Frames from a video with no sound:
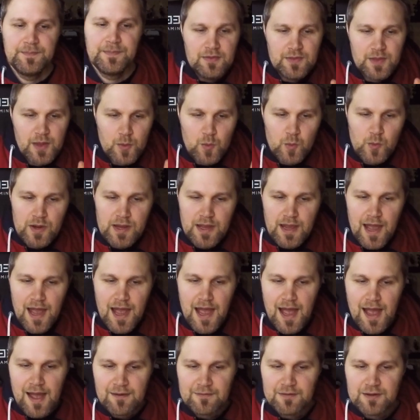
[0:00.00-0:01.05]
Then we
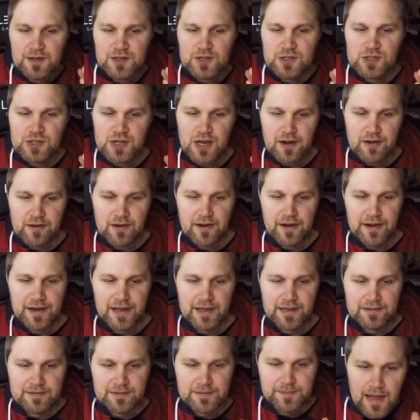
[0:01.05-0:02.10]
have
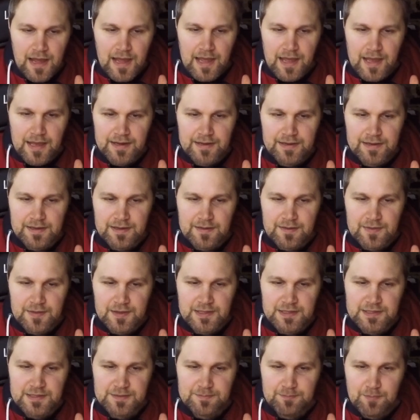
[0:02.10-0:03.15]
Charcadet, and
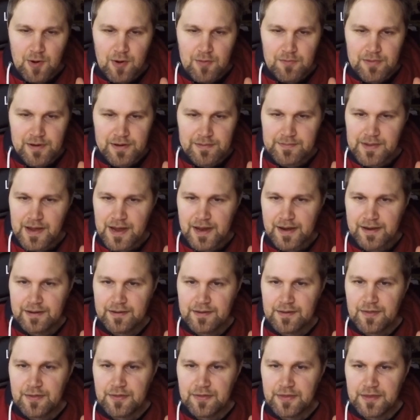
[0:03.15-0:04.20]
this Bomberman
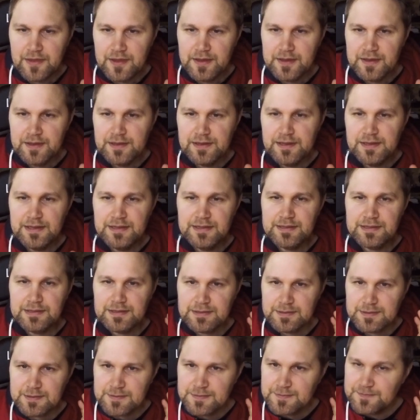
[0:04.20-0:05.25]
thing
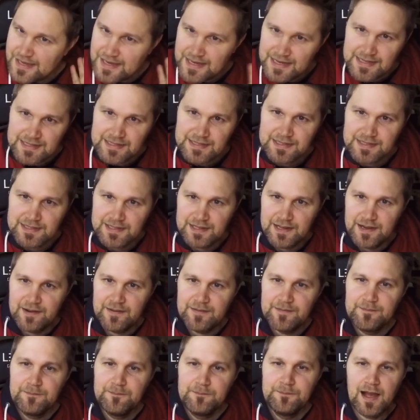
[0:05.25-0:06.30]
is S tier.
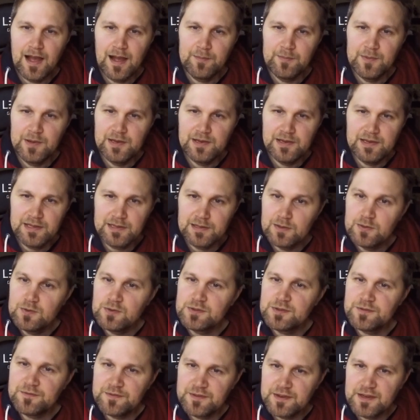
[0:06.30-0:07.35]
I mean, it
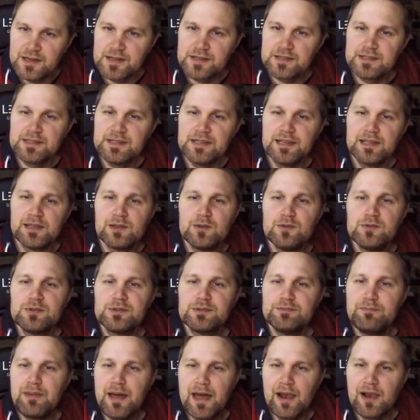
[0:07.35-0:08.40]
looks fierce, it looks
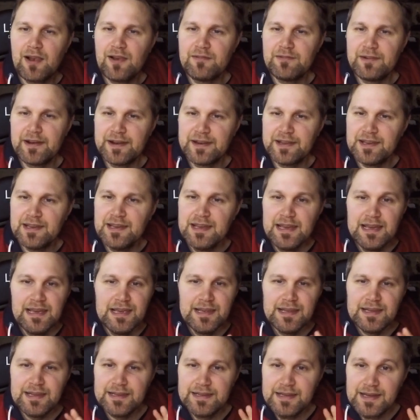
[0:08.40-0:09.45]
battle ready,
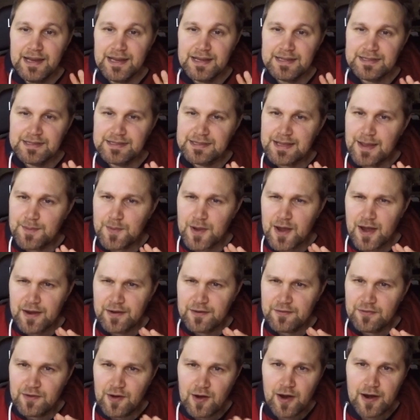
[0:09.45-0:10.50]
it has some kind
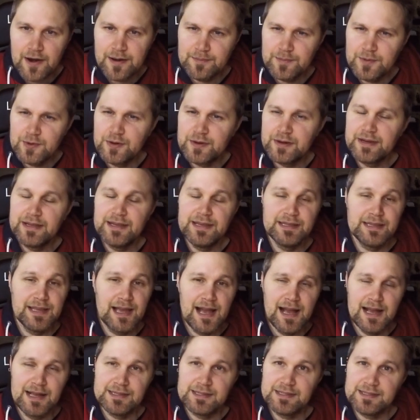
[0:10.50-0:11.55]
of armor, it
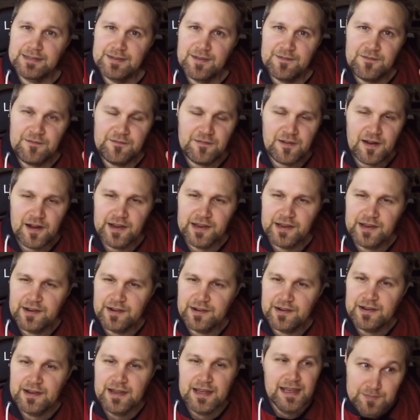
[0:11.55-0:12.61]
has
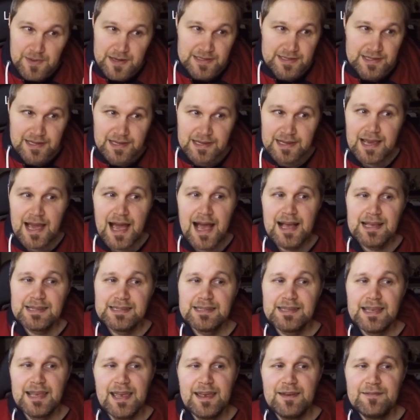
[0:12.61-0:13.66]
fire, basically
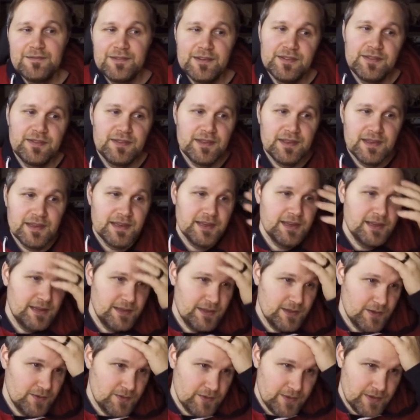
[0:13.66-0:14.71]
has everything
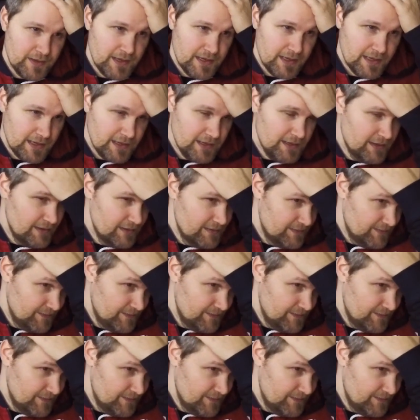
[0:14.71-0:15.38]
you need.